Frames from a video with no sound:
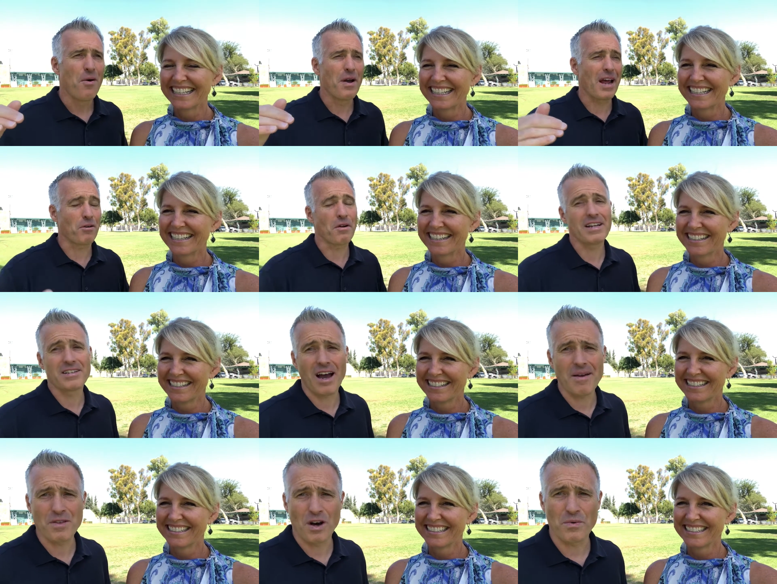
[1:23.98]
Speaker 1: We had a great
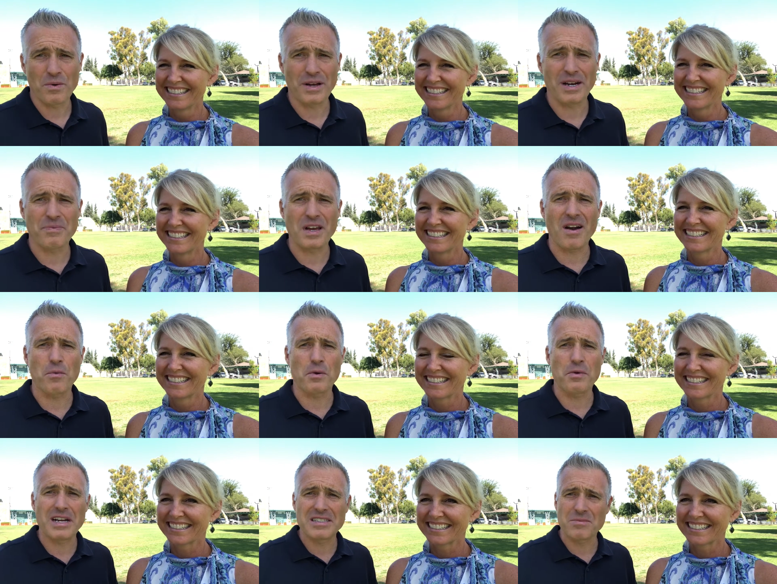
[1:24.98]
time though. We went up there, we
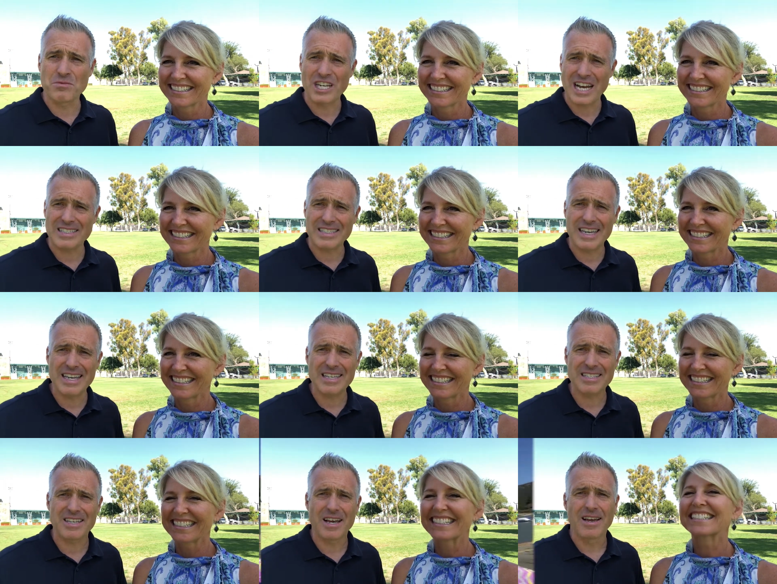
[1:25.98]
rented some jet skis.